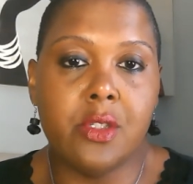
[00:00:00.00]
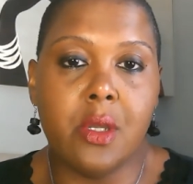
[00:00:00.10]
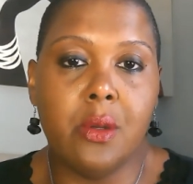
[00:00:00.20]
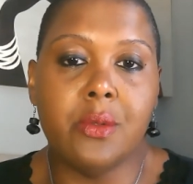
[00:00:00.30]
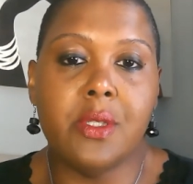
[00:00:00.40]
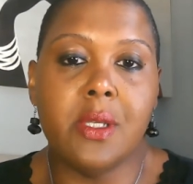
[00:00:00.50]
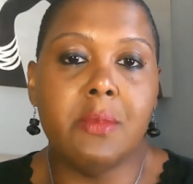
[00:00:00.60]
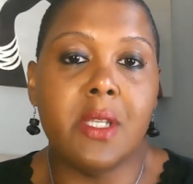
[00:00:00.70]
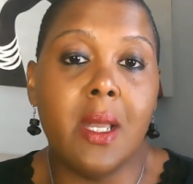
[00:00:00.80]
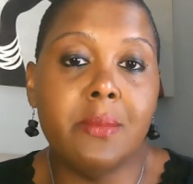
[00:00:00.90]
So
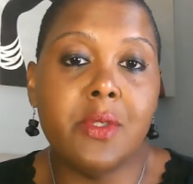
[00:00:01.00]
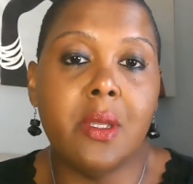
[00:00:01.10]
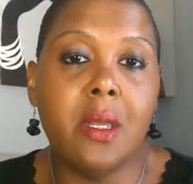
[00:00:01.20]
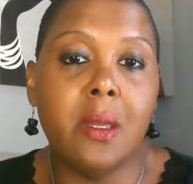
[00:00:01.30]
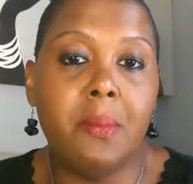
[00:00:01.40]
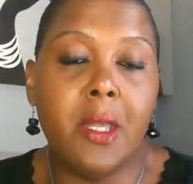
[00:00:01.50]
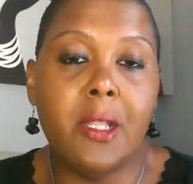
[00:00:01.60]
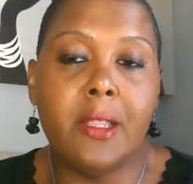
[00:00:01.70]
sometimes it could be